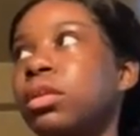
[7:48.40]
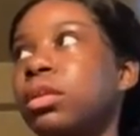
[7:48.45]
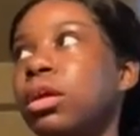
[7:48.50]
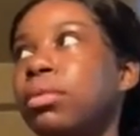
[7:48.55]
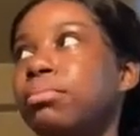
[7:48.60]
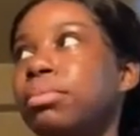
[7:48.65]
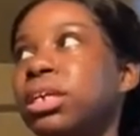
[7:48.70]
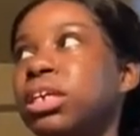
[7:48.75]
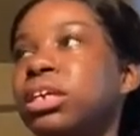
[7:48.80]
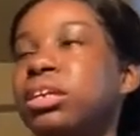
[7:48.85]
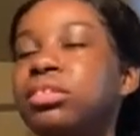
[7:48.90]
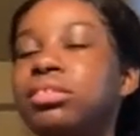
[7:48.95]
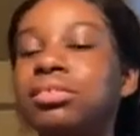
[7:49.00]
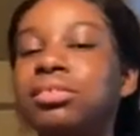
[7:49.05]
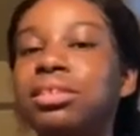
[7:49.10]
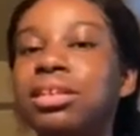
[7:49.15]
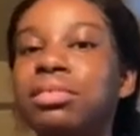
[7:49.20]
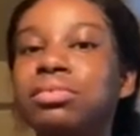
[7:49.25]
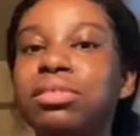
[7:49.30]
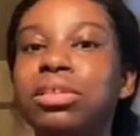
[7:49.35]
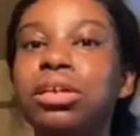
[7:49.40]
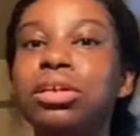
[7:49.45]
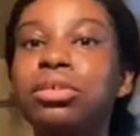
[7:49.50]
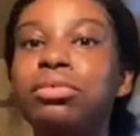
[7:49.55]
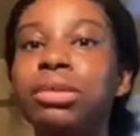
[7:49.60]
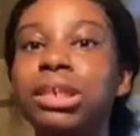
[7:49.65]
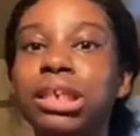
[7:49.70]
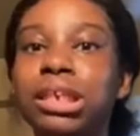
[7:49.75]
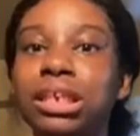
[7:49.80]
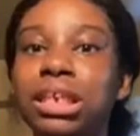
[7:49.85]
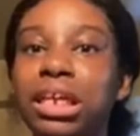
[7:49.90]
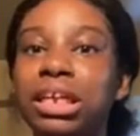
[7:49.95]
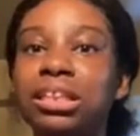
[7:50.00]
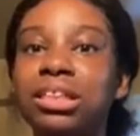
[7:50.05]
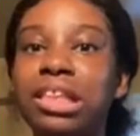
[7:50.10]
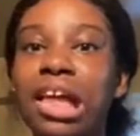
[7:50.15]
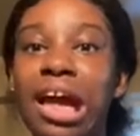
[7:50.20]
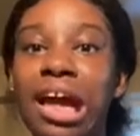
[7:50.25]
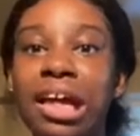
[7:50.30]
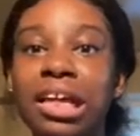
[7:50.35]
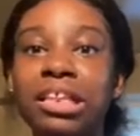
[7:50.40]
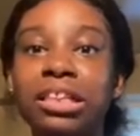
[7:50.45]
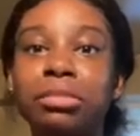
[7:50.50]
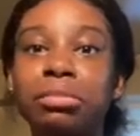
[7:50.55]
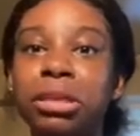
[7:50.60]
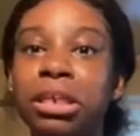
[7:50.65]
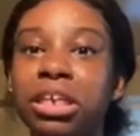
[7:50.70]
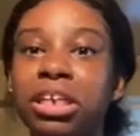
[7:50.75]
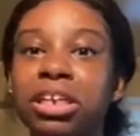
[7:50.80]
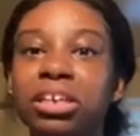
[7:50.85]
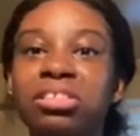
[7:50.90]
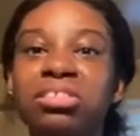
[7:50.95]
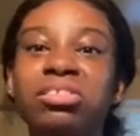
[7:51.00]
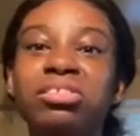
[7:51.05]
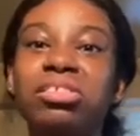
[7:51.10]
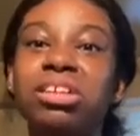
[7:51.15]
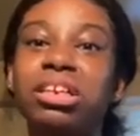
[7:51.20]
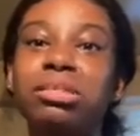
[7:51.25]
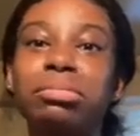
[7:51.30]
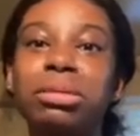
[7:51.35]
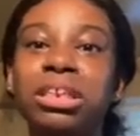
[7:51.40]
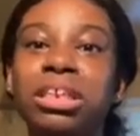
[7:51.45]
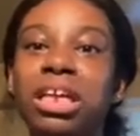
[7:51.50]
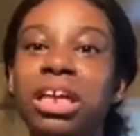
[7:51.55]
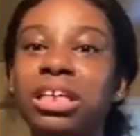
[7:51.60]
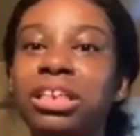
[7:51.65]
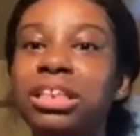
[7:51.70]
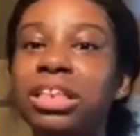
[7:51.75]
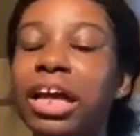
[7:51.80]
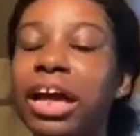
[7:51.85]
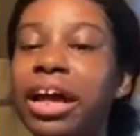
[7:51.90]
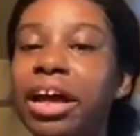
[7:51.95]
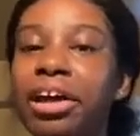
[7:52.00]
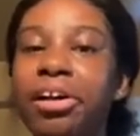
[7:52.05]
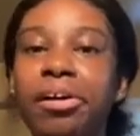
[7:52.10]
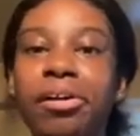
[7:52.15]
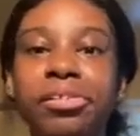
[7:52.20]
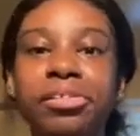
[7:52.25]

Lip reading: Because if they're already like that in the beginning, they're gonna be like that.